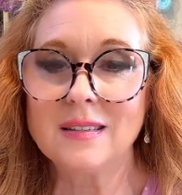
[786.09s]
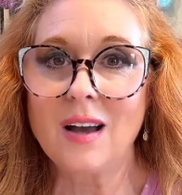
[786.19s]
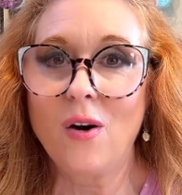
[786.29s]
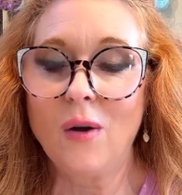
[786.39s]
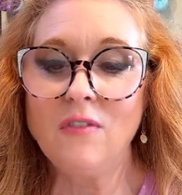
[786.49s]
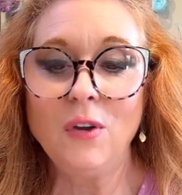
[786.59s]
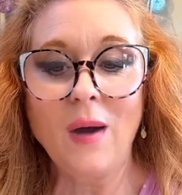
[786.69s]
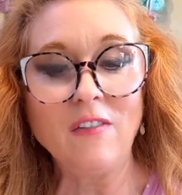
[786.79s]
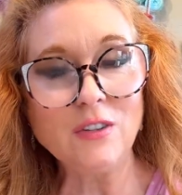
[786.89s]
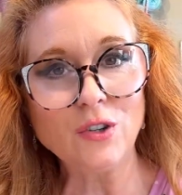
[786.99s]
So if you
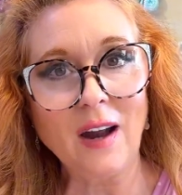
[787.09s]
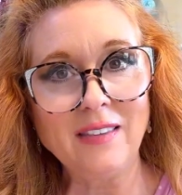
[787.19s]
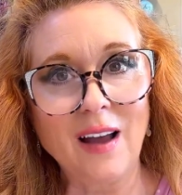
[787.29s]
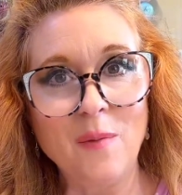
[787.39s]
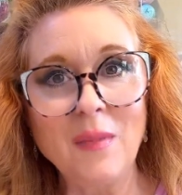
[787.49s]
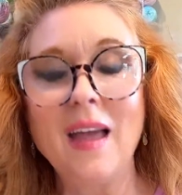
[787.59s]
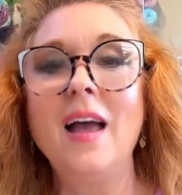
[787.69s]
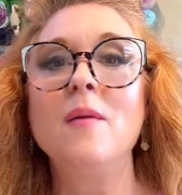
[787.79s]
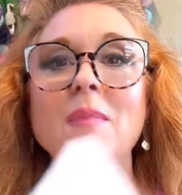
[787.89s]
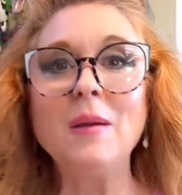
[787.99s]
haven't tried them,
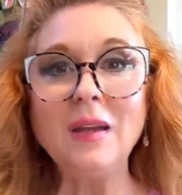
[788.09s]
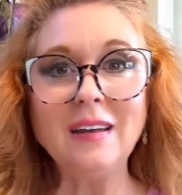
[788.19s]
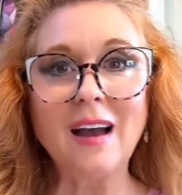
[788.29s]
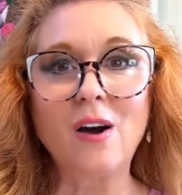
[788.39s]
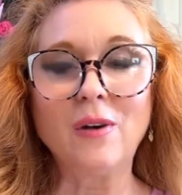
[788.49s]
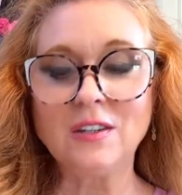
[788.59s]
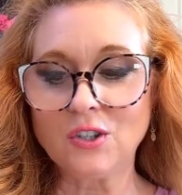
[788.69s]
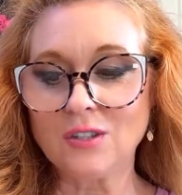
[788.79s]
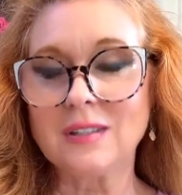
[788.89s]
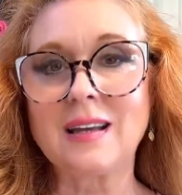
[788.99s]
maybe now is
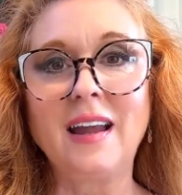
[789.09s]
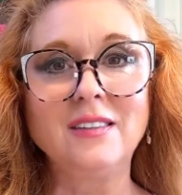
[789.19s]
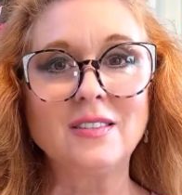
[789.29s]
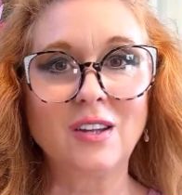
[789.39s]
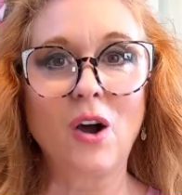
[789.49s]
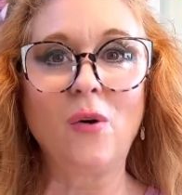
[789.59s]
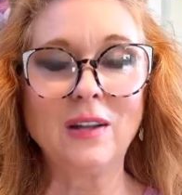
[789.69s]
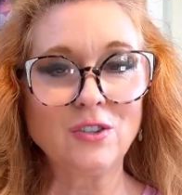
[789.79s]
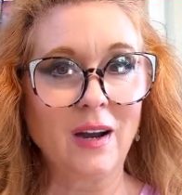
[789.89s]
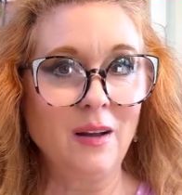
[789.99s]
your sign to go
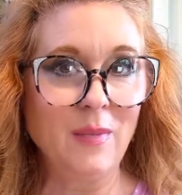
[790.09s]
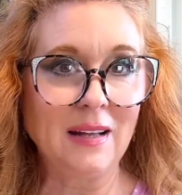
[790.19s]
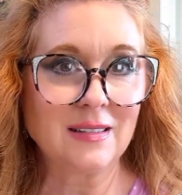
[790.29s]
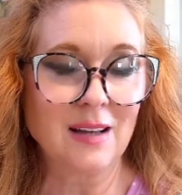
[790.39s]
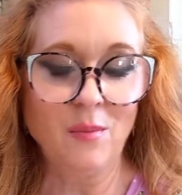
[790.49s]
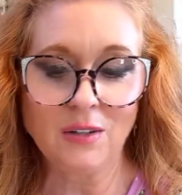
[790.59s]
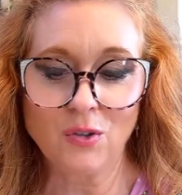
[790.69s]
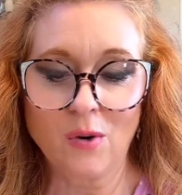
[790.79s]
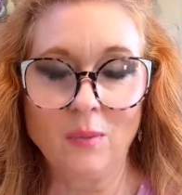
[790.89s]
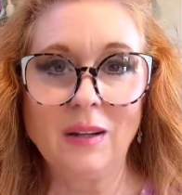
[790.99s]
and try to make some
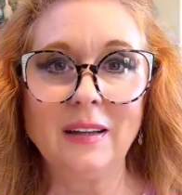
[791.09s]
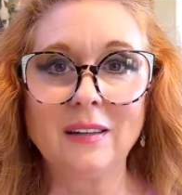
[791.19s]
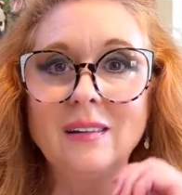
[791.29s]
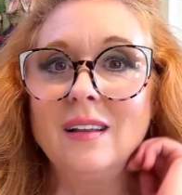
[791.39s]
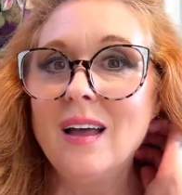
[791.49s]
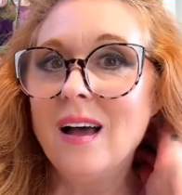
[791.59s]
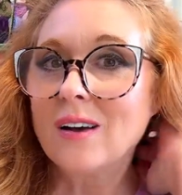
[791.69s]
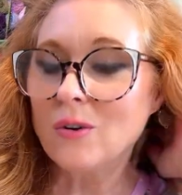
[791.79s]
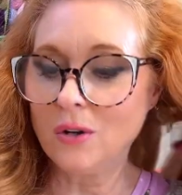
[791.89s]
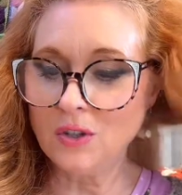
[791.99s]
adorable little
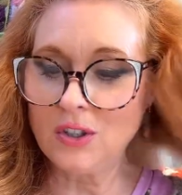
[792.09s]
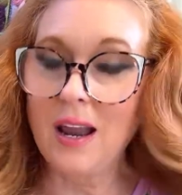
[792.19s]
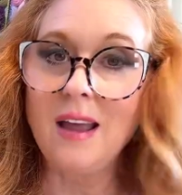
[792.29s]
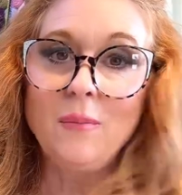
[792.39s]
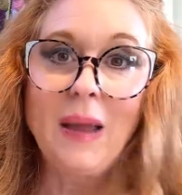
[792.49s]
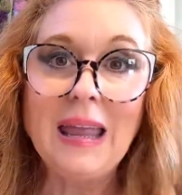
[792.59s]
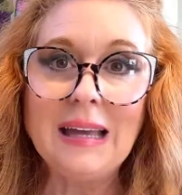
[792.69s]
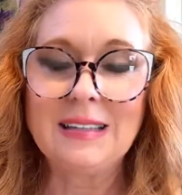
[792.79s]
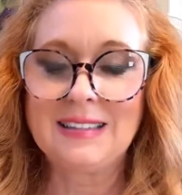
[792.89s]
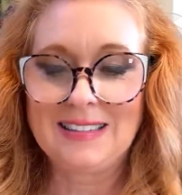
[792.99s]
crochet
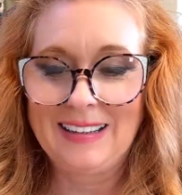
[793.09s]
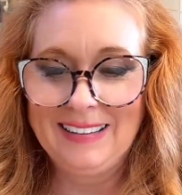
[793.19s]
pants.